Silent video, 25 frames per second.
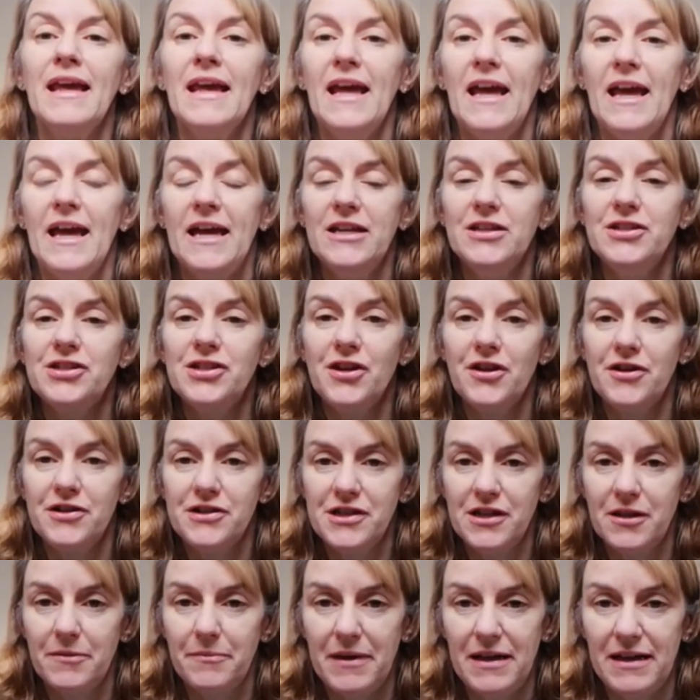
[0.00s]
In church
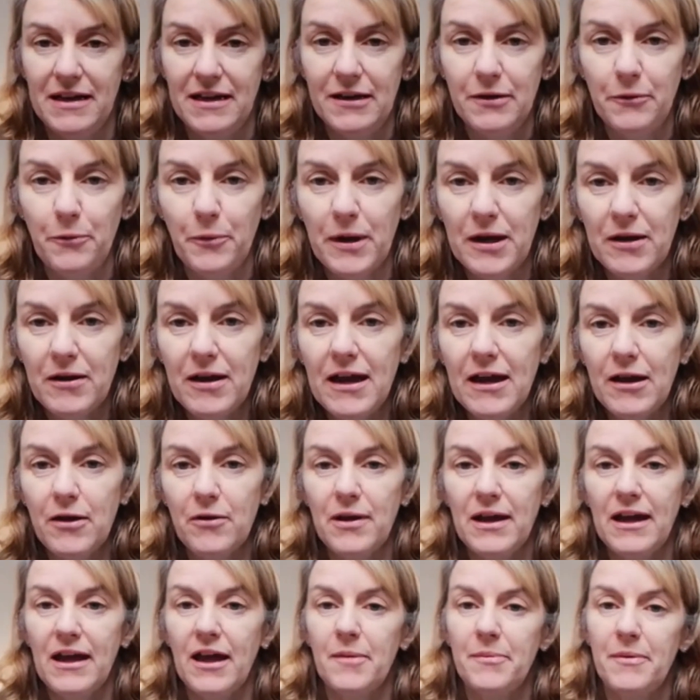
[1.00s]
at the minute, we're
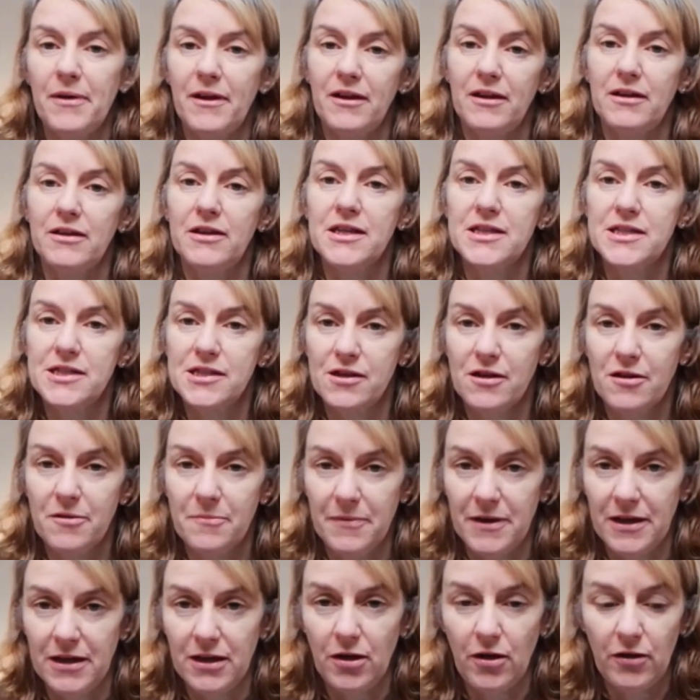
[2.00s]
hearing about the
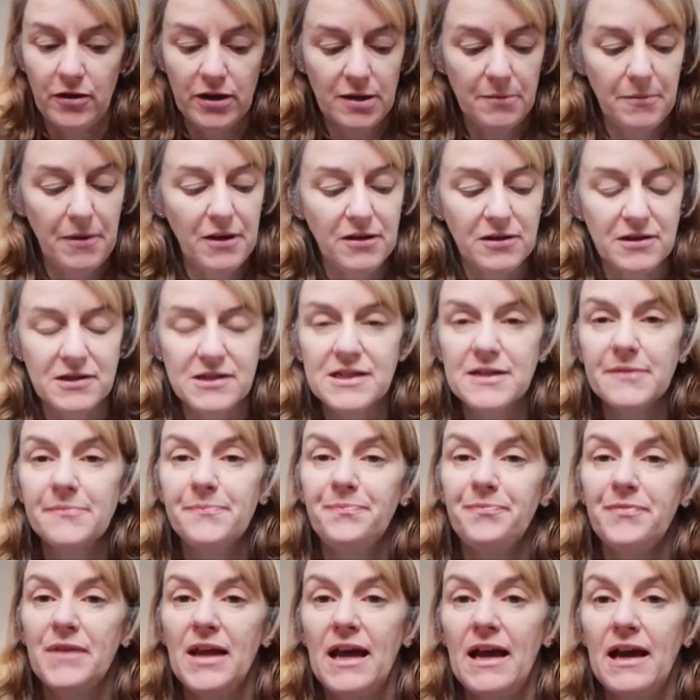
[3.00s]
Sermon on the Mount.
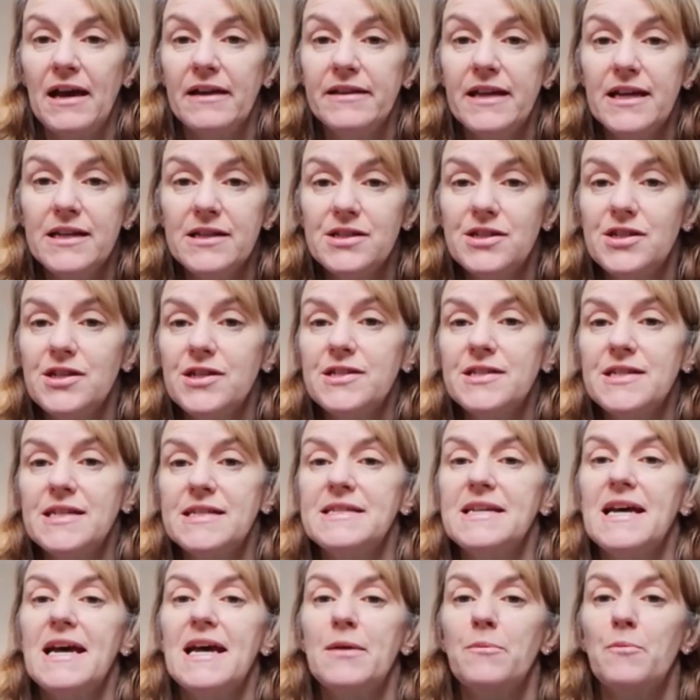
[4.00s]
And that's just a
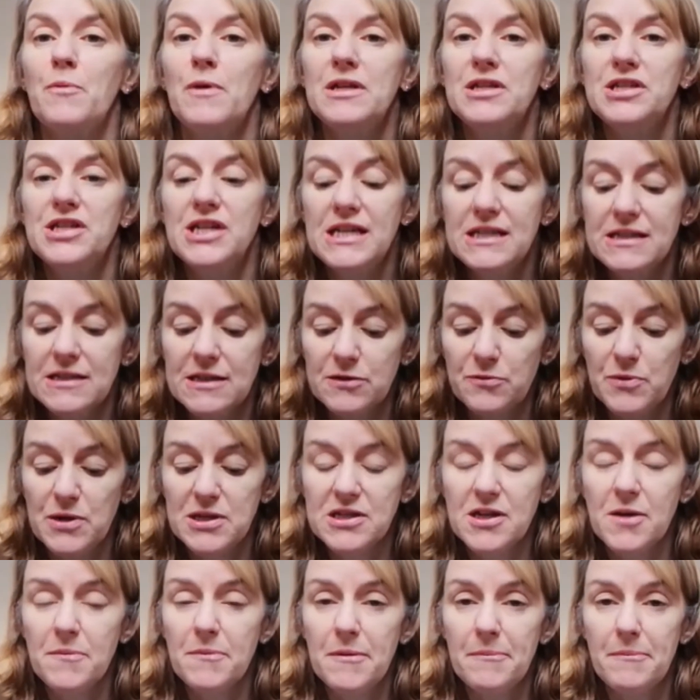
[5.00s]
time when Jesus went
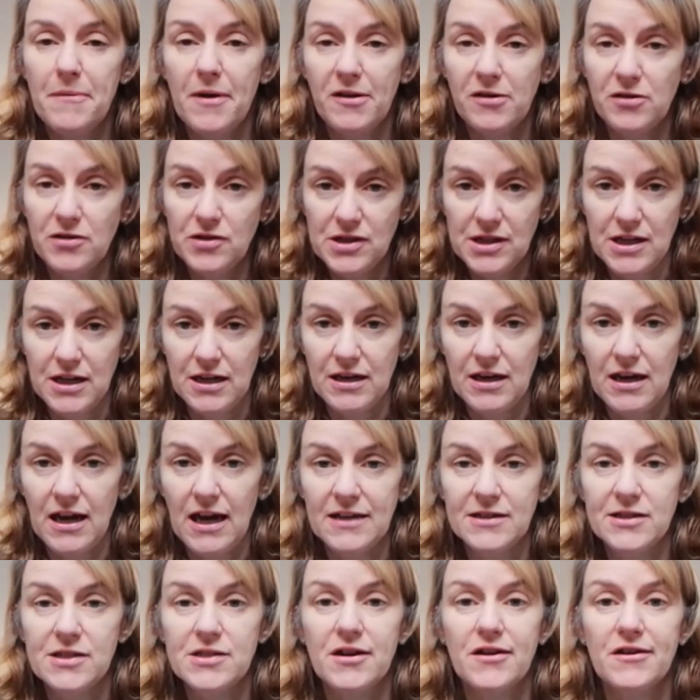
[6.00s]
up a mountain and
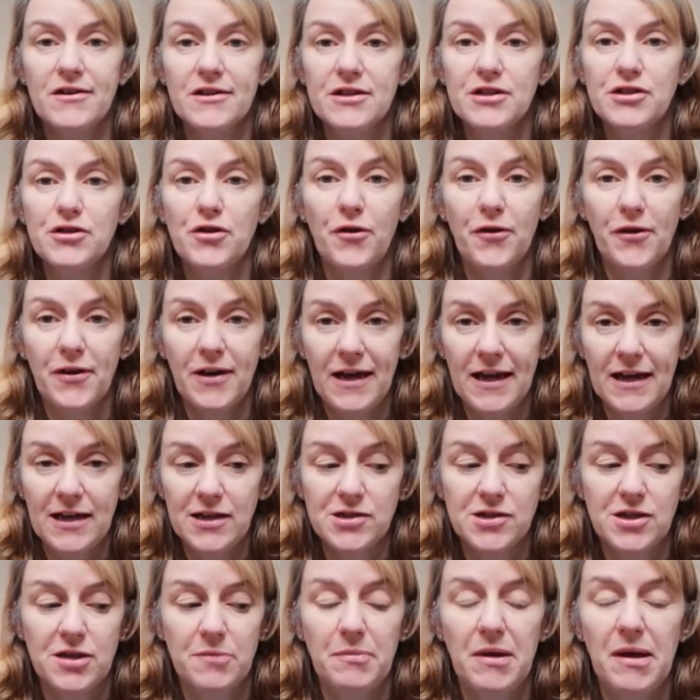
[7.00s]
started talking to
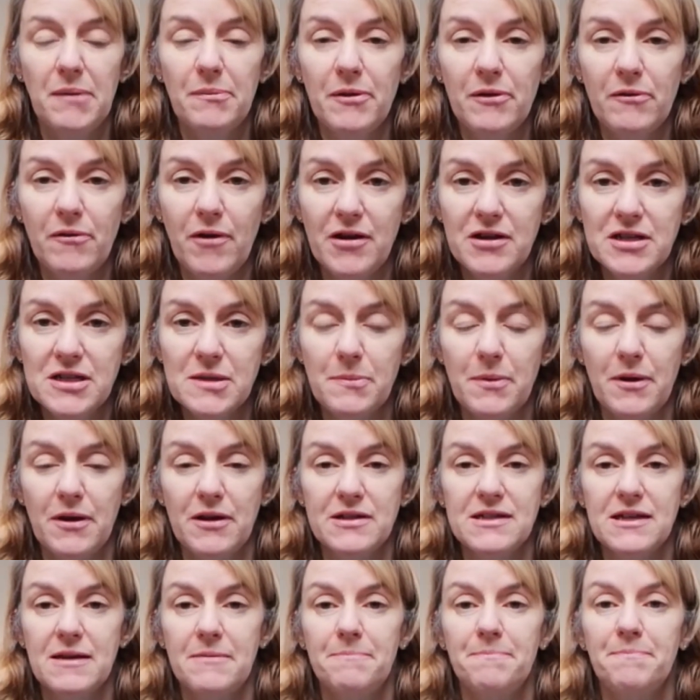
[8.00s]
the people round
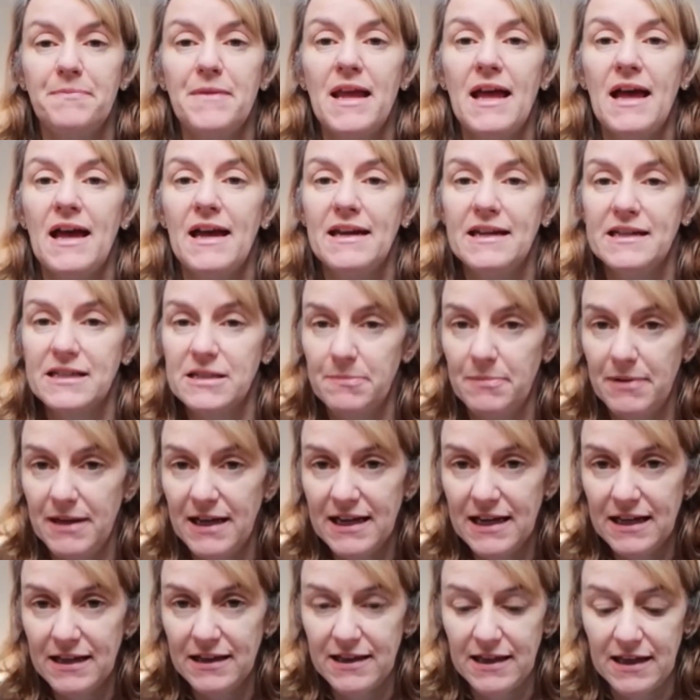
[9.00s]
about him and
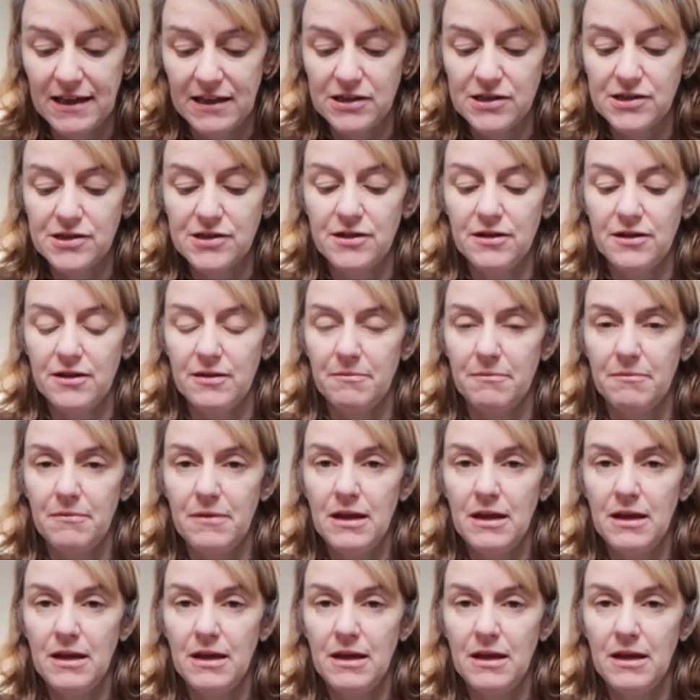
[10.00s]
explaining things to them.